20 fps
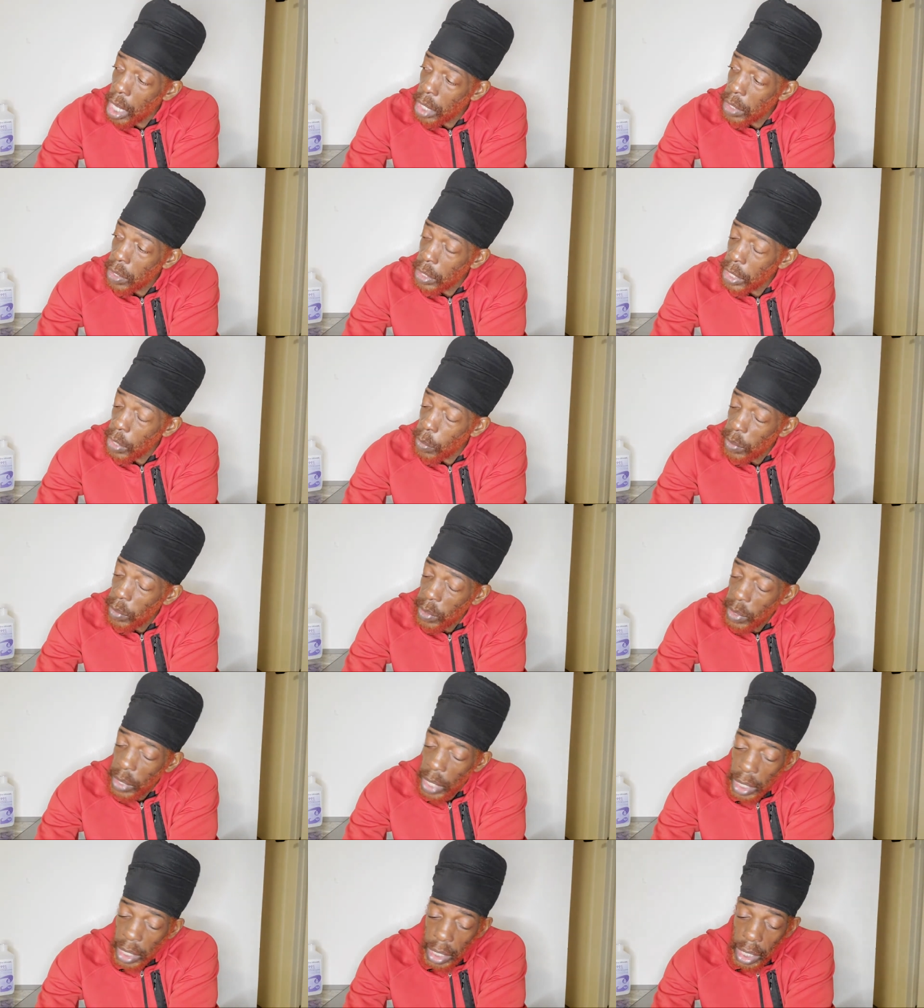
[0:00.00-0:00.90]
Today was
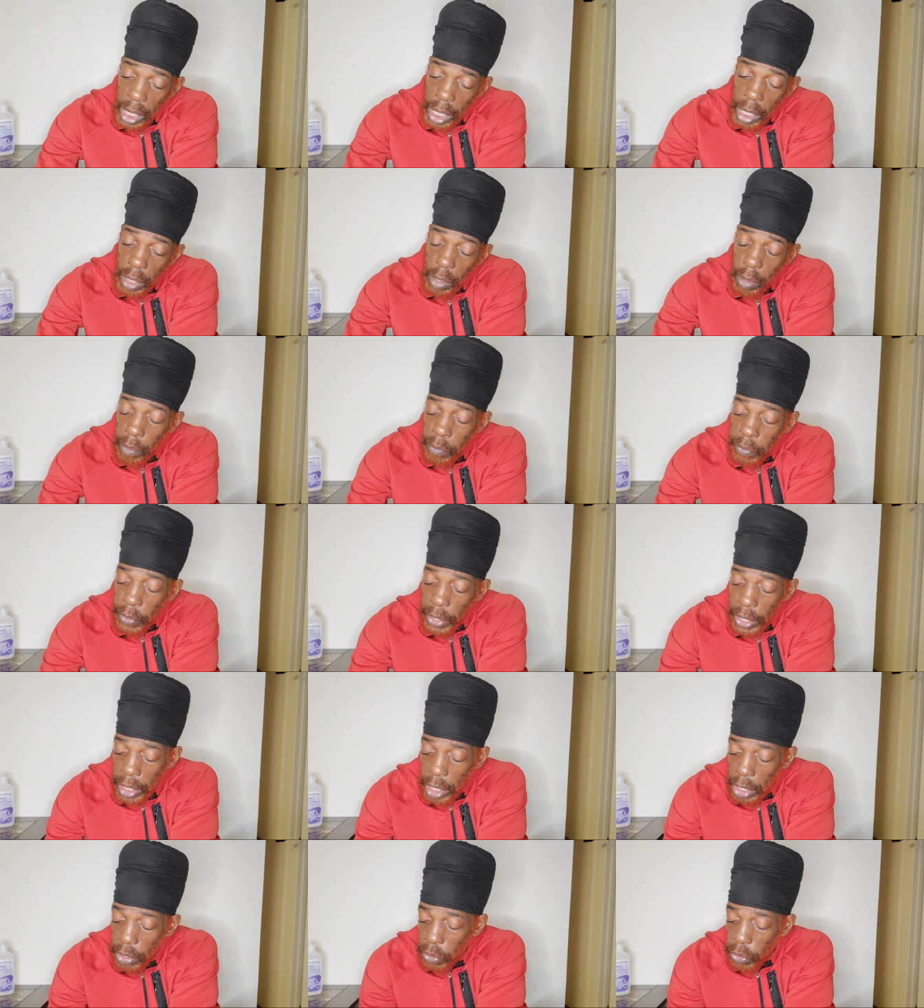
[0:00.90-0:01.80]
Sunday. Don't
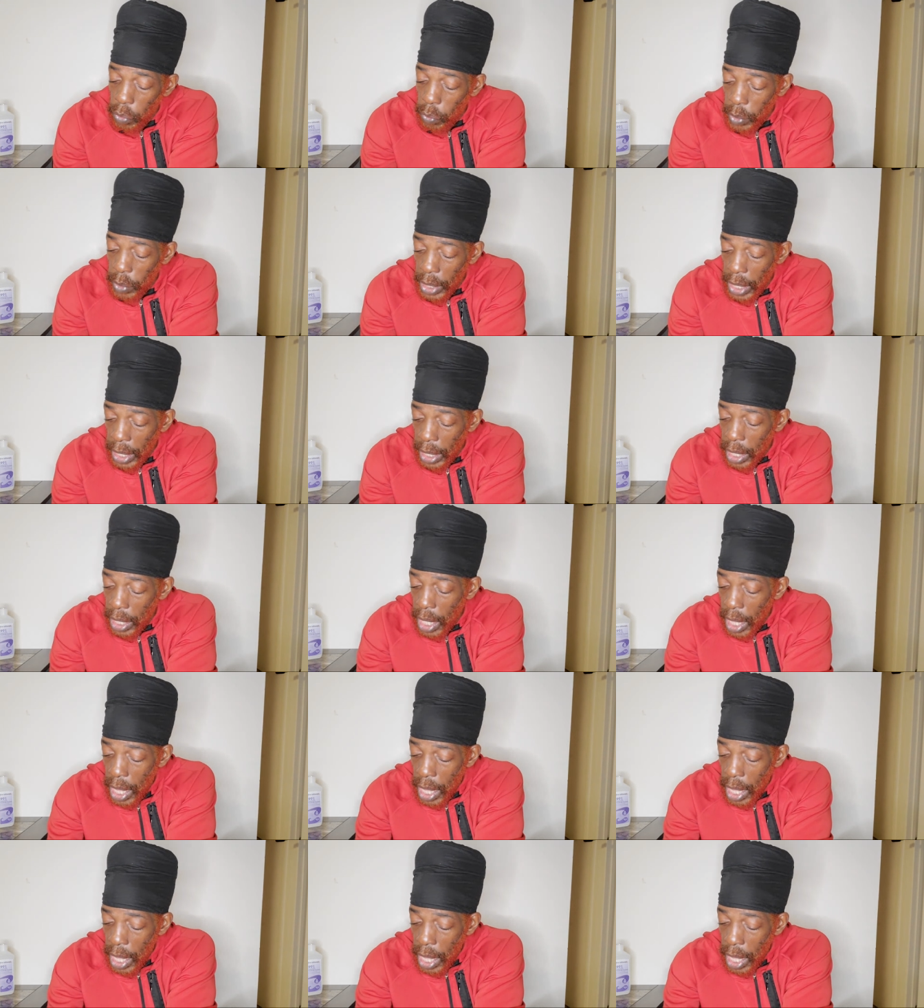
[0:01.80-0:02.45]
forget on Tuesday,